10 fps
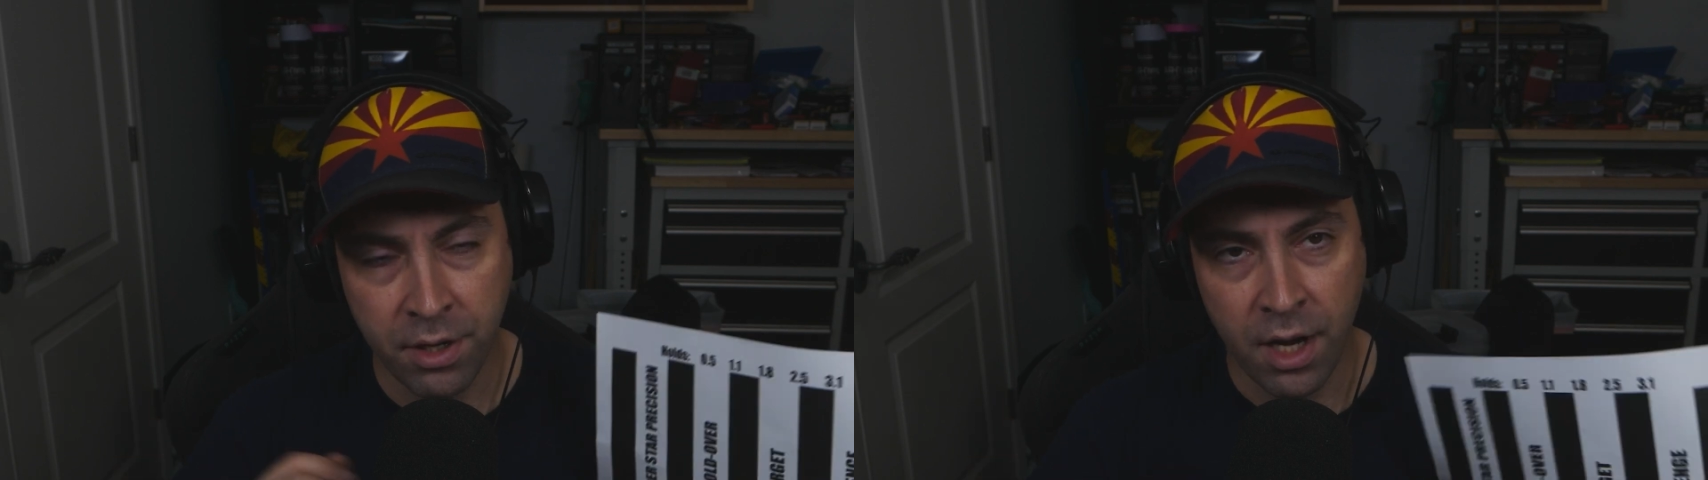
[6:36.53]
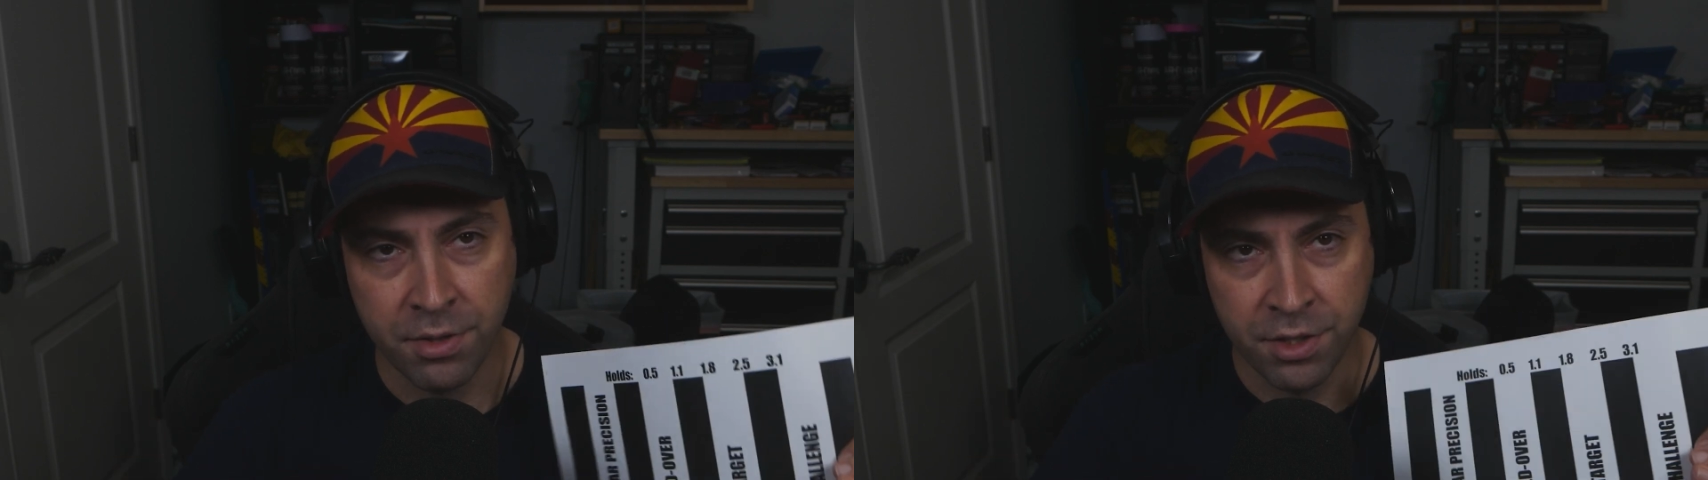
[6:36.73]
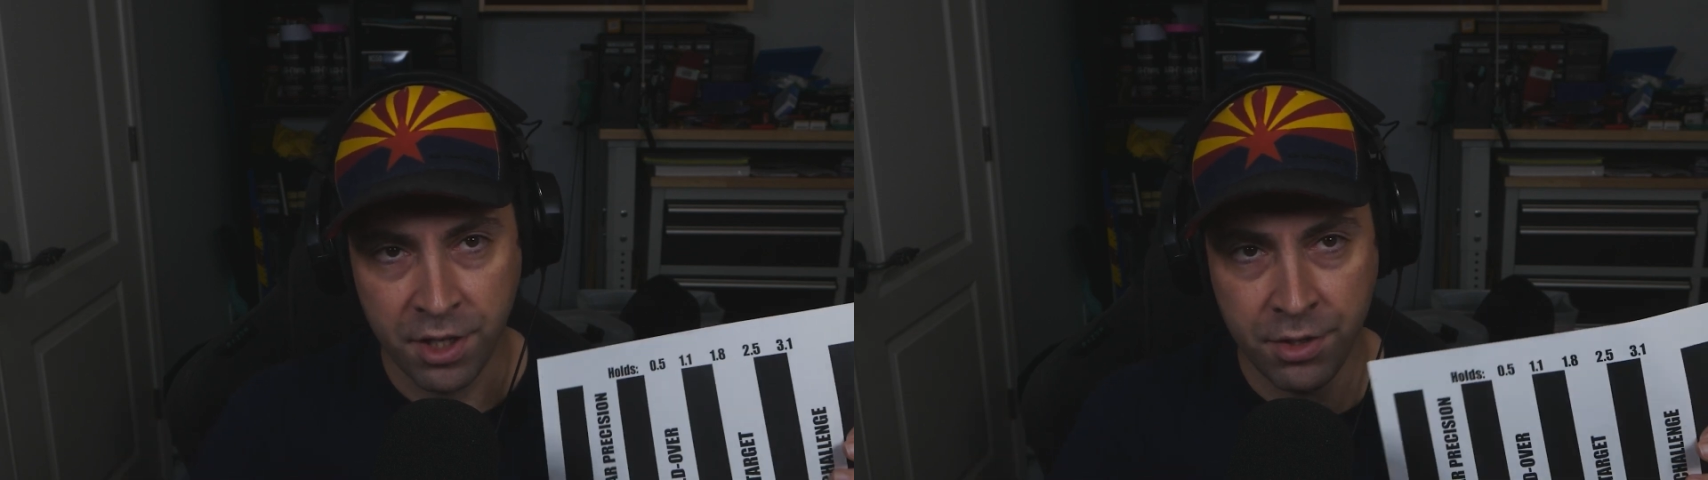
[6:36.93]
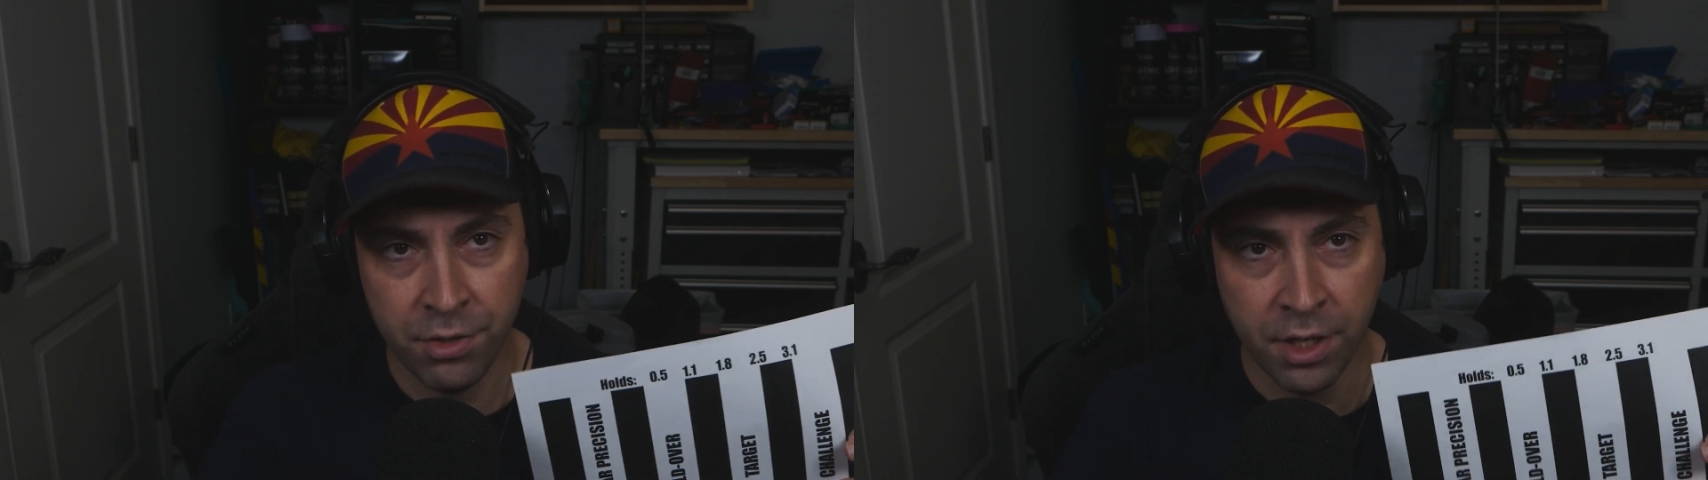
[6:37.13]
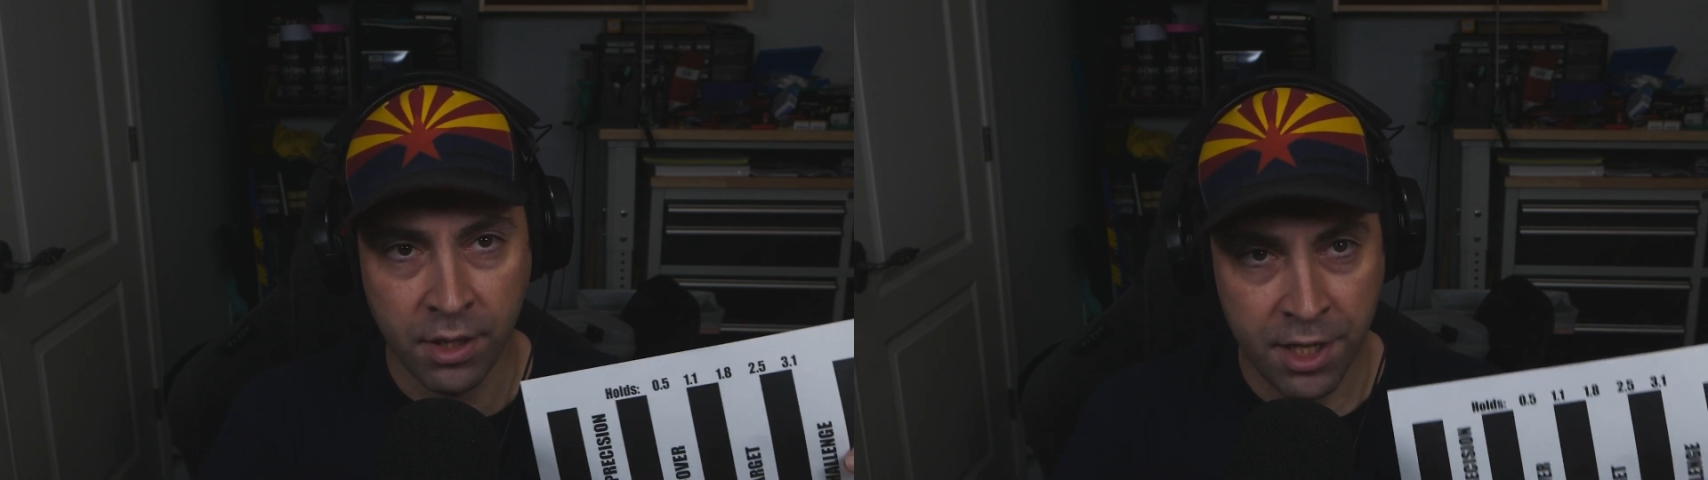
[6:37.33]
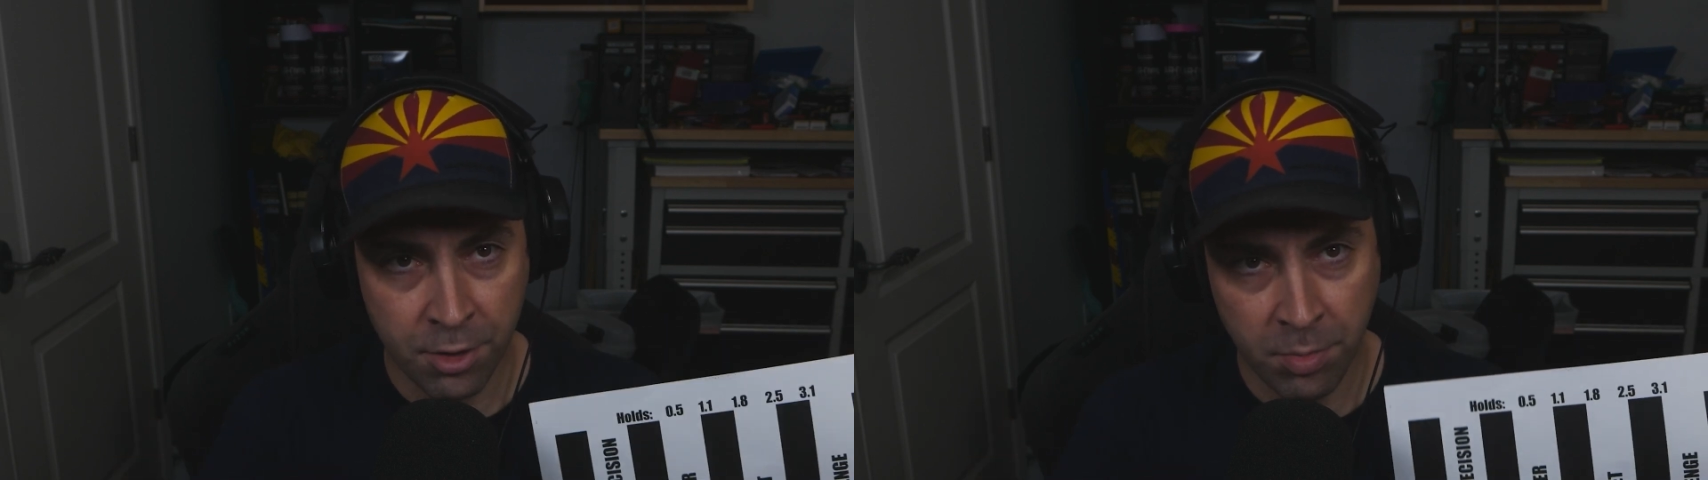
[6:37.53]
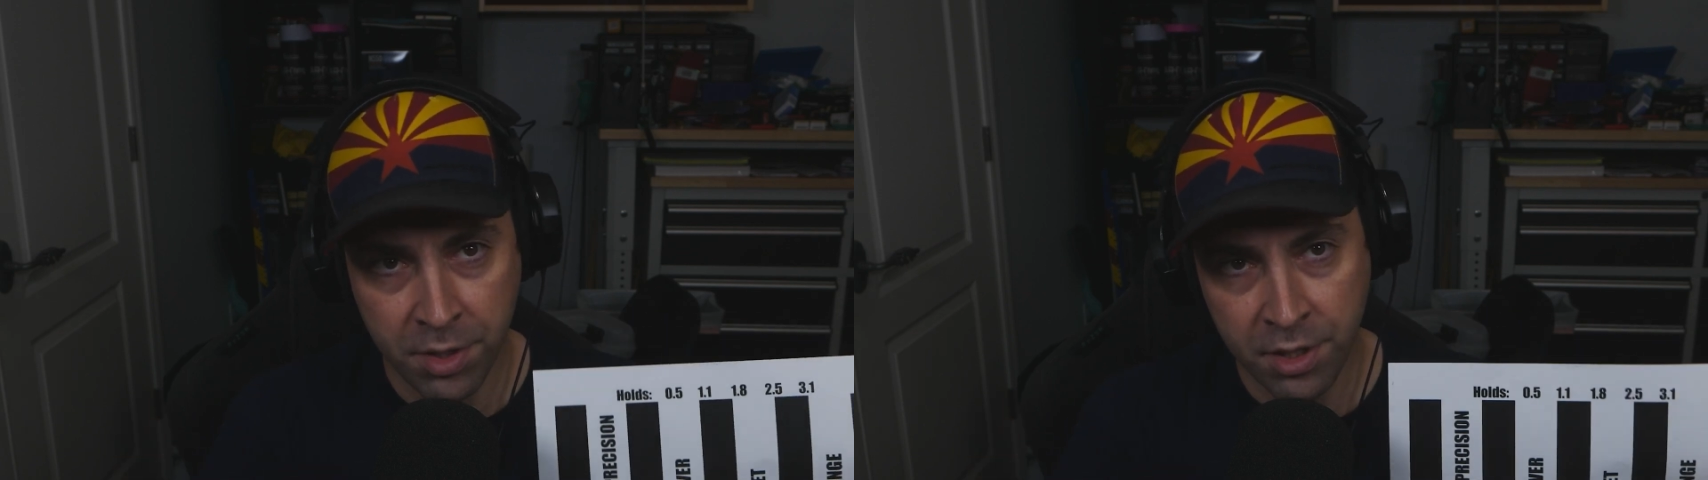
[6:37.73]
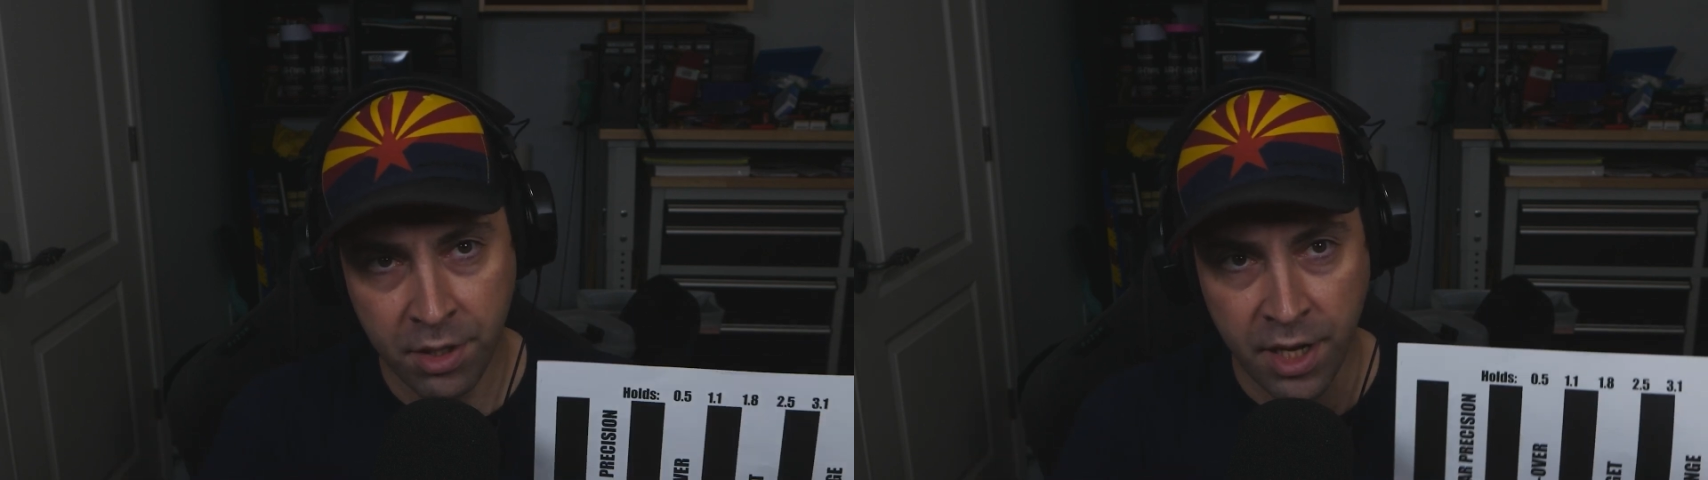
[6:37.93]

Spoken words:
I suggest using a laser printer.